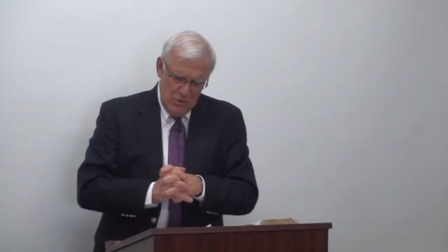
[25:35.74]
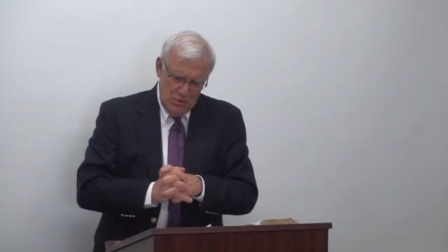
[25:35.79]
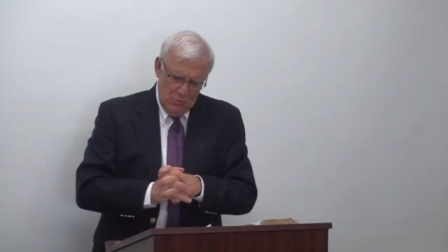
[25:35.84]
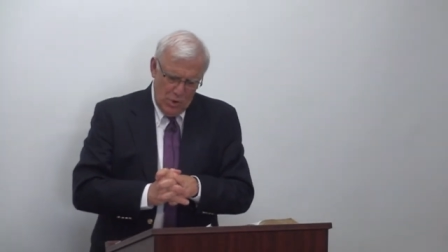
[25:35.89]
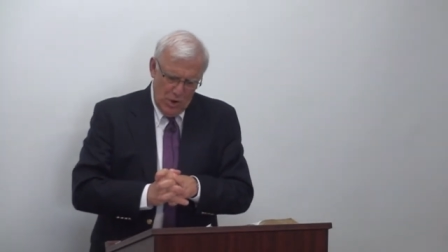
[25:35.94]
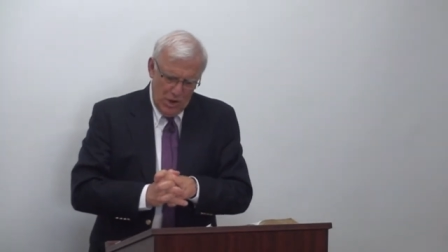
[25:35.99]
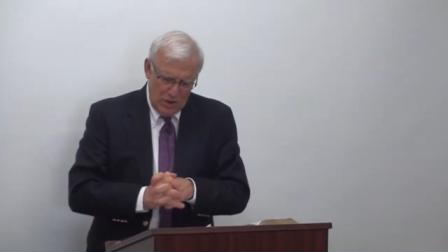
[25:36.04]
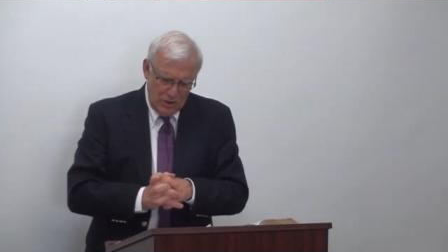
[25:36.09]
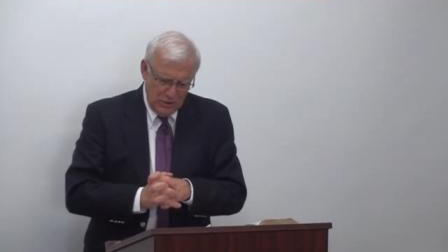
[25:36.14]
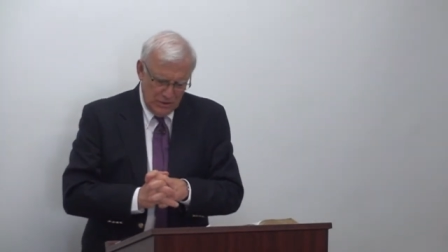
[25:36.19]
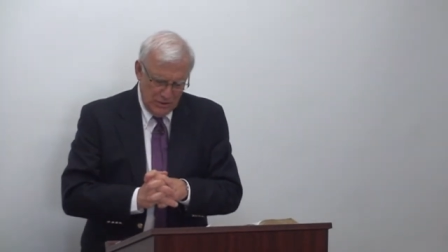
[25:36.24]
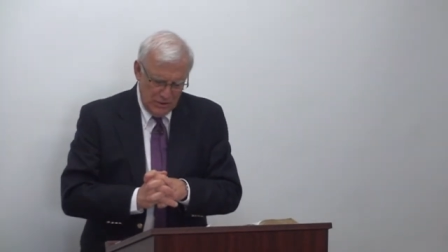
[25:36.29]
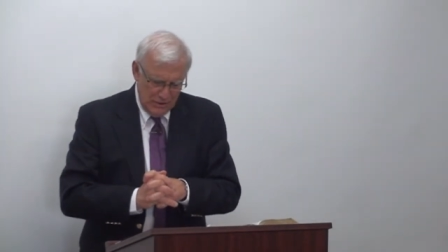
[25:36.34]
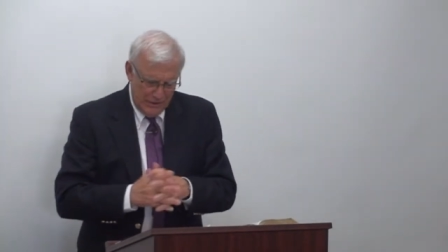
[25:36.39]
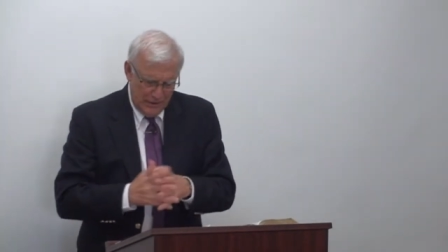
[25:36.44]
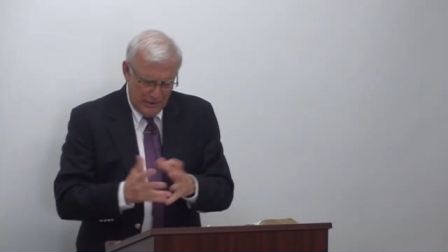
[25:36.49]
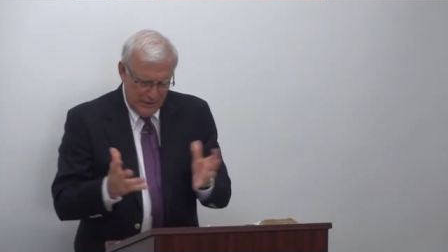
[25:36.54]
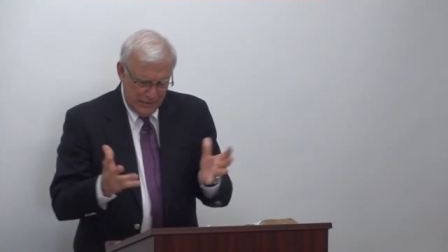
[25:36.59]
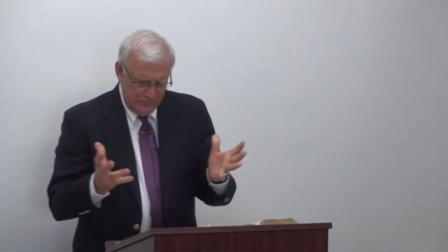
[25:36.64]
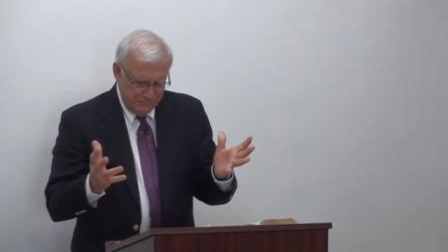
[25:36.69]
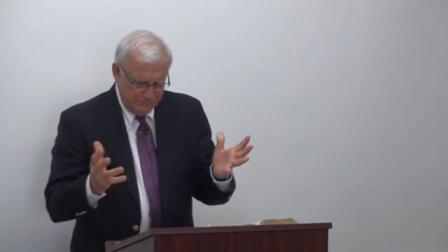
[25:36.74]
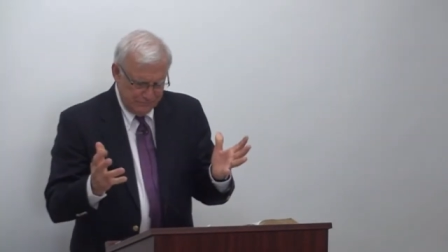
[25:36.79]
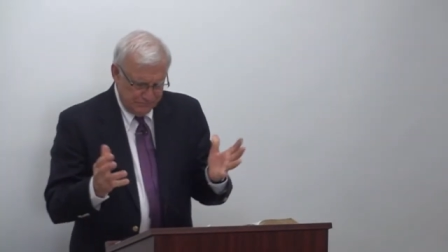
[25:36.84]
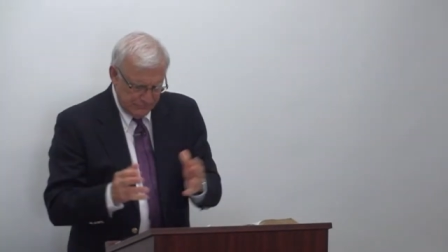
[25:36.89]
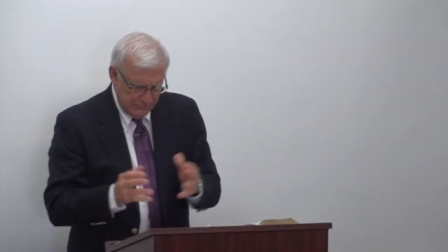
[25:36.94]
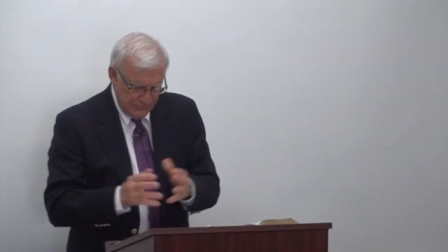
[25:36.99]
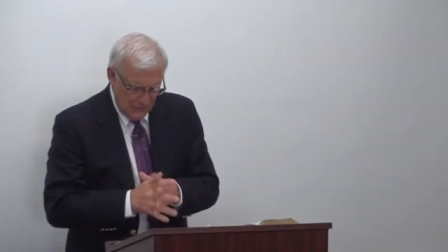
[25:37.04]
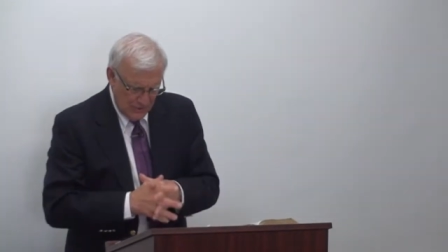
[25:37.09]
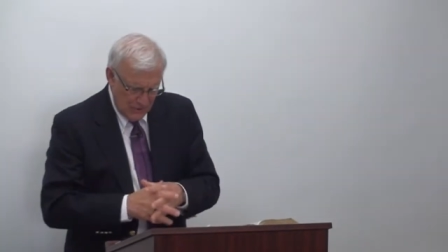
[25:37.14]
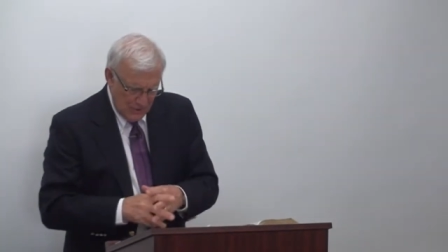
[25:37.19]
Well,
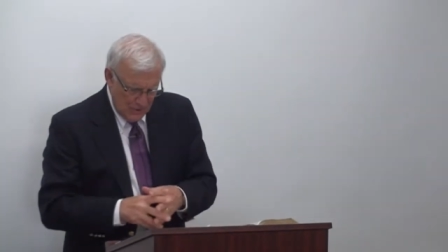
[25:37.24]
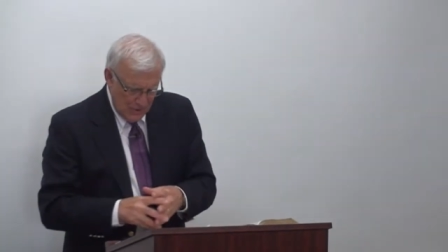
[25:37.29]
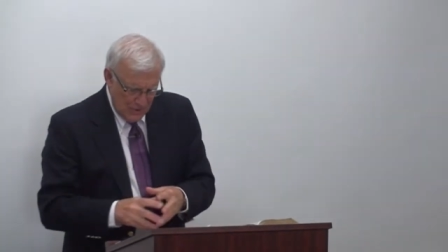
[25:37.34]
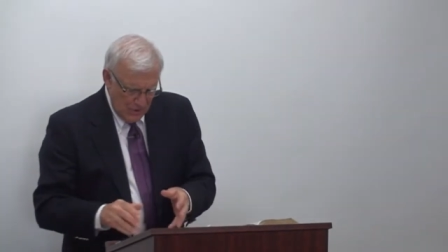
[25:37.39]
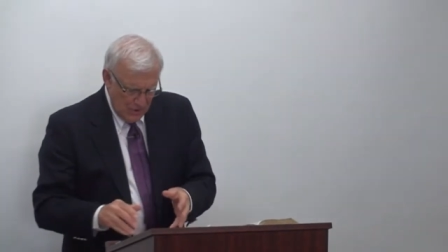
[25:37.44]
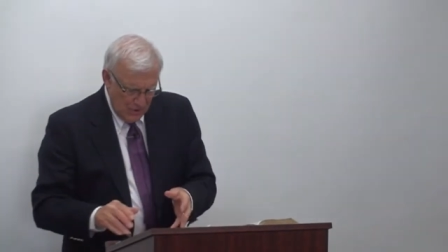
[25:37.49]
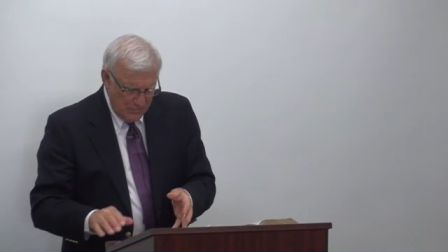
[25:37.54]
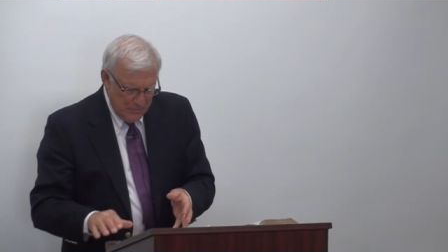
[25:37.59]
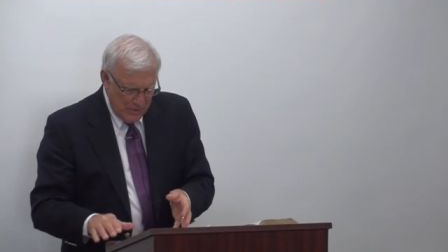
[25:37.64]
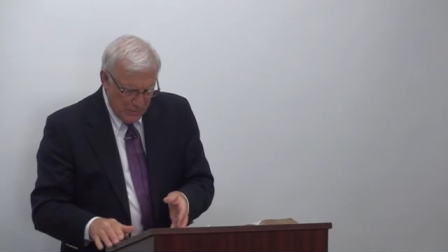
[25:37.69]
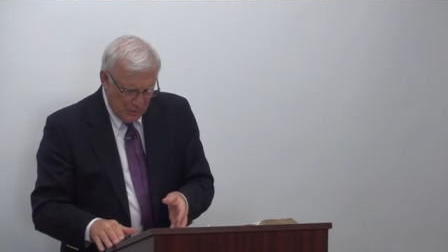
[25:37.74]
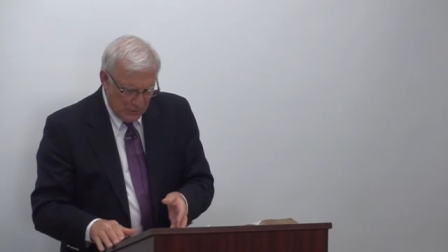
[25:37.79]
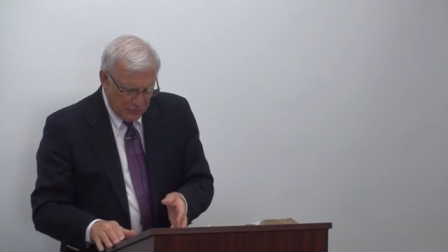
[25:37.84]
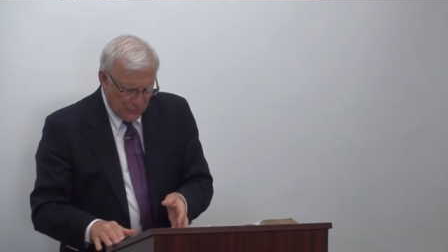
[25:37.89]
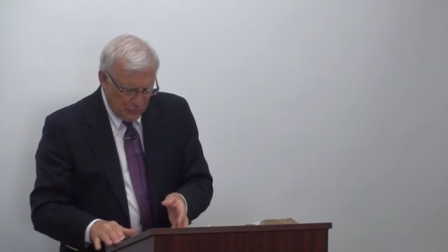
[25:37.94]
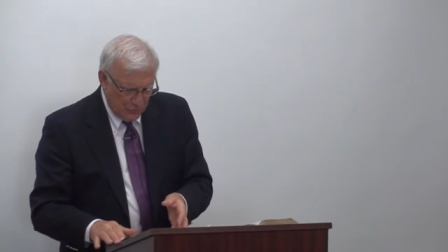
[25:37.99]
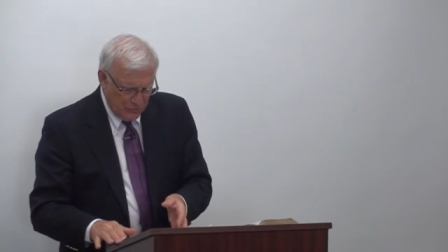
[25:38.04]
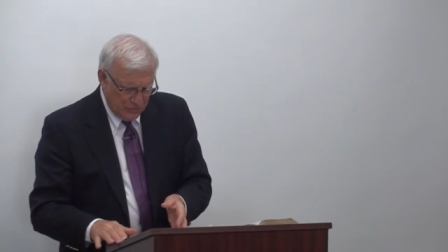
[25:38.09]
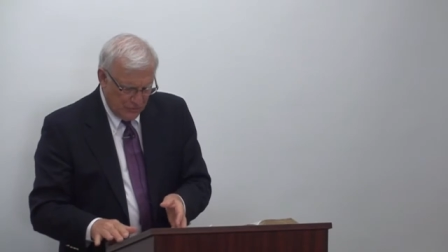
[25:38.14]
um, let me mention